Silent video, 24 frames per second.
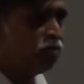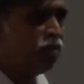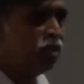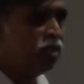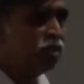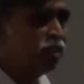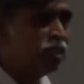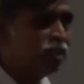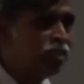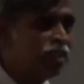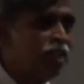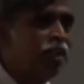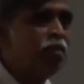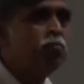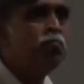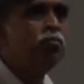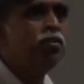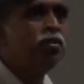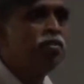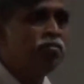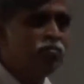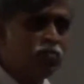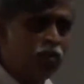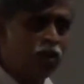first
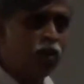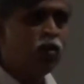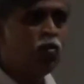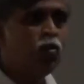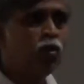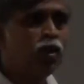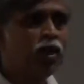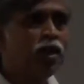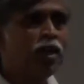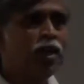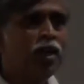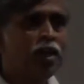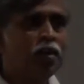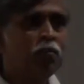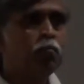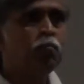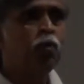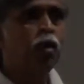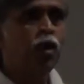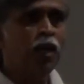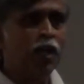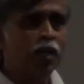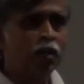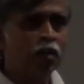exam, we're not looking at
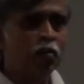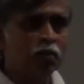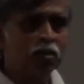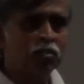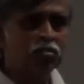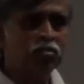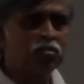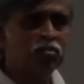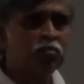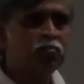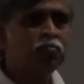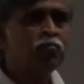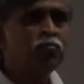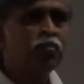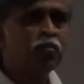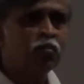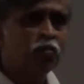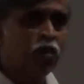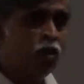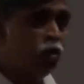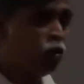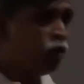polyatomics, we're